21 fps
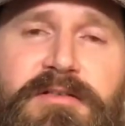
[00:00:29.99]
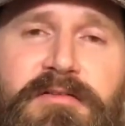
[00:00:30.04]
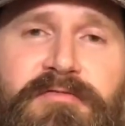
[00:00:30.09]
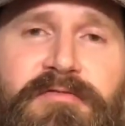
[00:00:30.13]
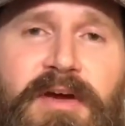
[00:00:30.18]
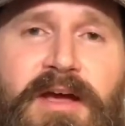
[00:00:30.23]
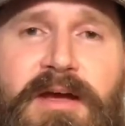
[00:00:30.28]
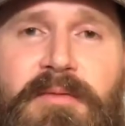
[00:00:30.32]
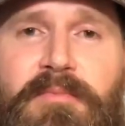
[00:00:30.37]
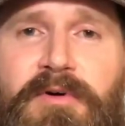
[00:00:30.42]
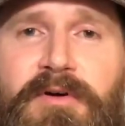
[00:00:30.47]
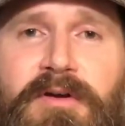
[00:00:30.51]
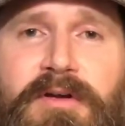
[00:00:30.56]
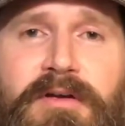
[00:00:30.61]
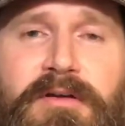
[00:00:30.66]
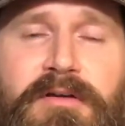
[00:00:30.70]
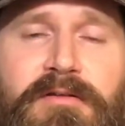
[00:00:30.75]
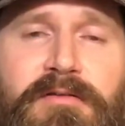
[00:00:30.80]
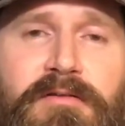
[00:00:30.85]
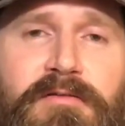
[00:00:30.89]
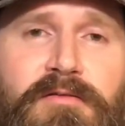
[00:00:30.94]
your
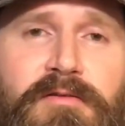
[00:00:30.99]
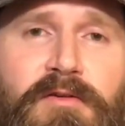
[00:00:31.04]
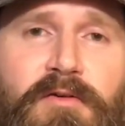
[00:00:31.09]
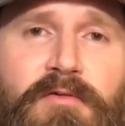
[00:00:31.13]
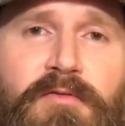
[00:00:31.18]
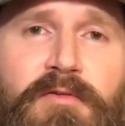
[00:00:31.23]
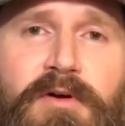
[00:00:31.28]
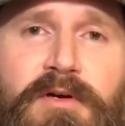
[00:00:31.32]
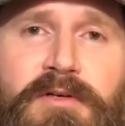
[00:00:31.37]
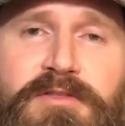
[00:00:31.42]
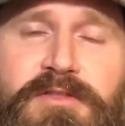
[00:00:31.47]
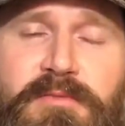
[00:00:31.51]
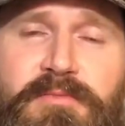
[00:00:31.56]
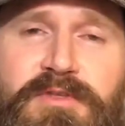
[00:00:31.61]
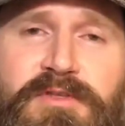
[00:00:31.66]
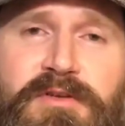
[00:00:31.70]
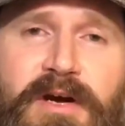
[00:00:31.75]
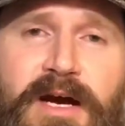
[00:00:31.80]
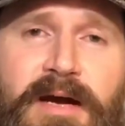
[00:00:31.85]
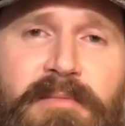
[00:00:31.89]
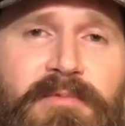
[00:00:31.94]
family to uh,
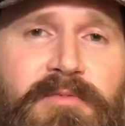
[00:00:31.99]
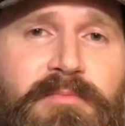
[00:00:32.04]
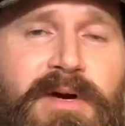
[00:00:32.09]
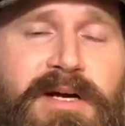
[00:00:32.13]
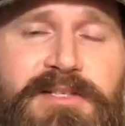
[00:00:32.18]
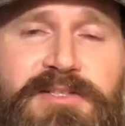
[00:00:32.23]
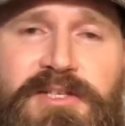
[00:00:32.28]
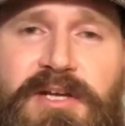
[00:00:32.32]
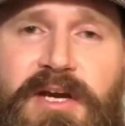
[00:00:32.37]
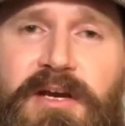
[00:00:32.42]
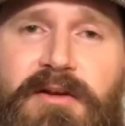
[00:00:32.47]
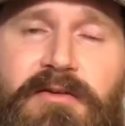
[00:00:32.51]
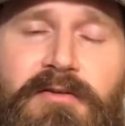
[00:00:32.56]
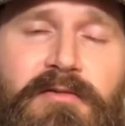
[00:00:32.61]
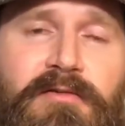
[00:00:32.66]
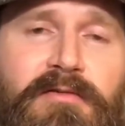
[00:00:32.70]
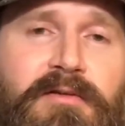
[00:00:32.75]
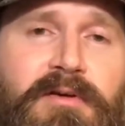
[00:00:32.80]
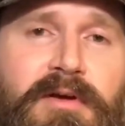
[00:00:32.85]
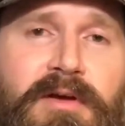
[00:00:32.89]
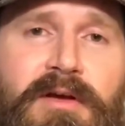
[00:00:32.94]
subscribe to my
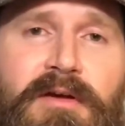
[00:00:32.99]
channel.